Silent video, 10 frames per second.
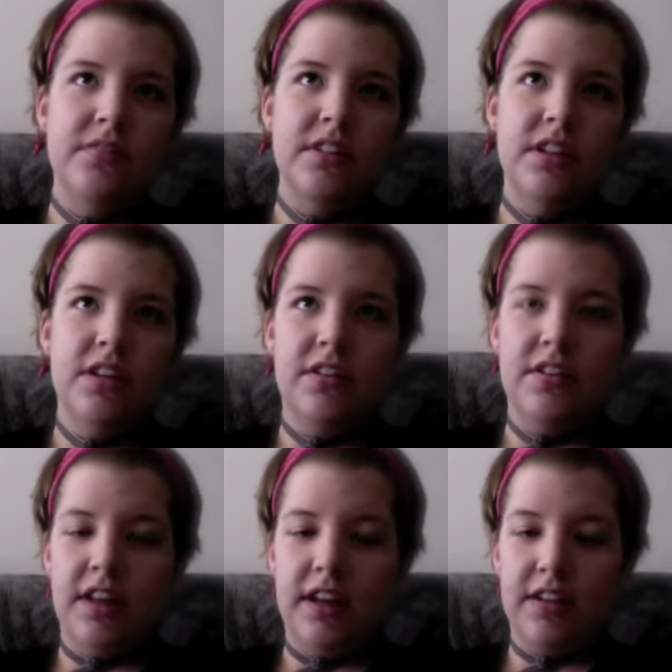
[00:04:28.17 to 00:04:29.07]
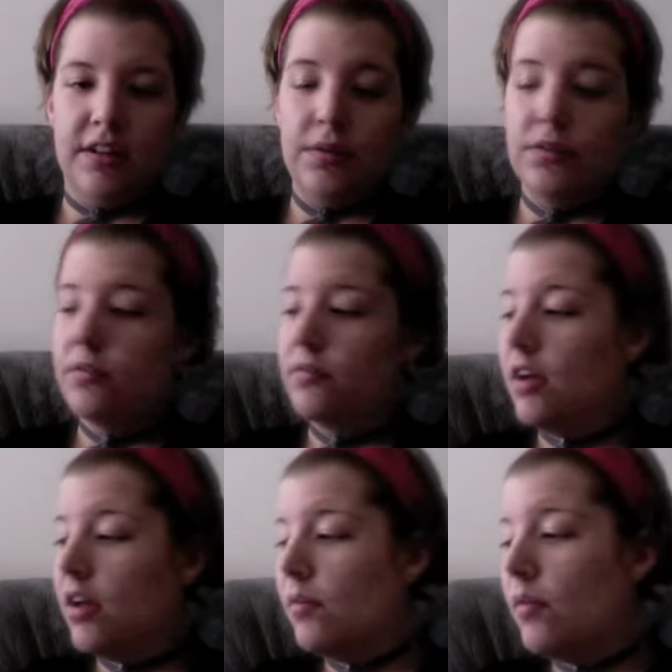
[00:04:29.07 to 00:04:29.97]
You know, I like those.
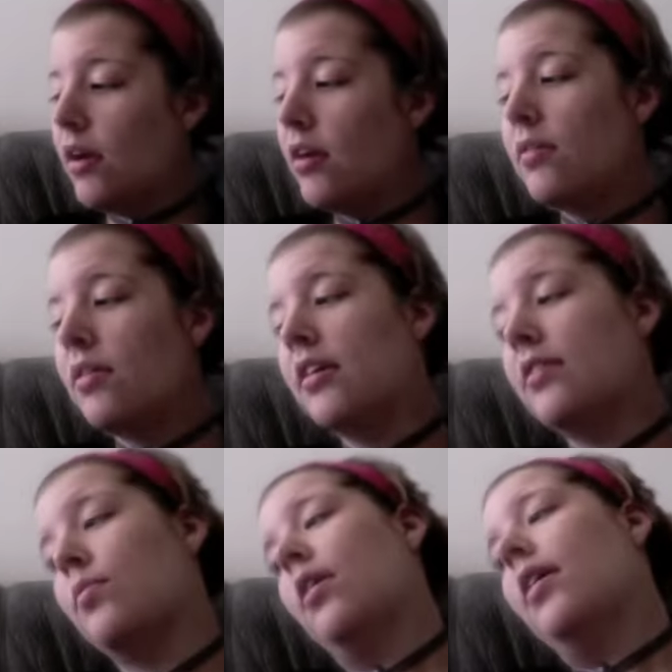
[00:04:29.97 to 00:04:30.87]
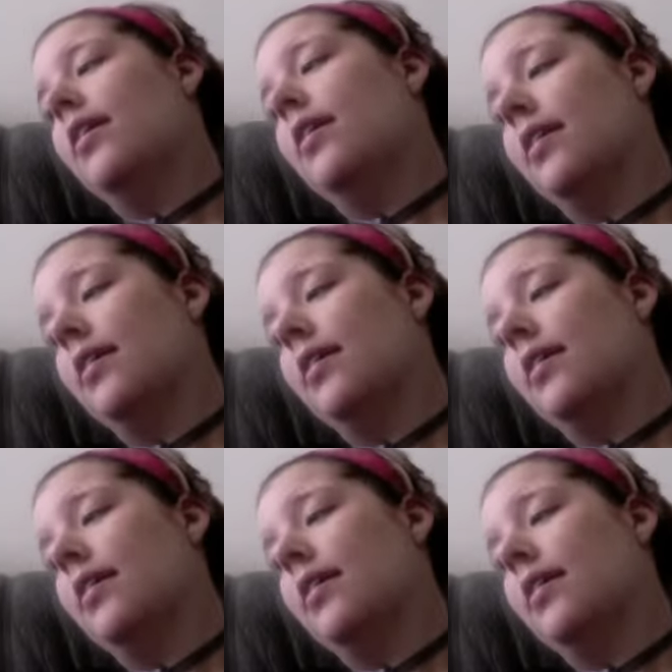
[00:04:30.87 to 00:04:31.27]
God, why are you guys whining?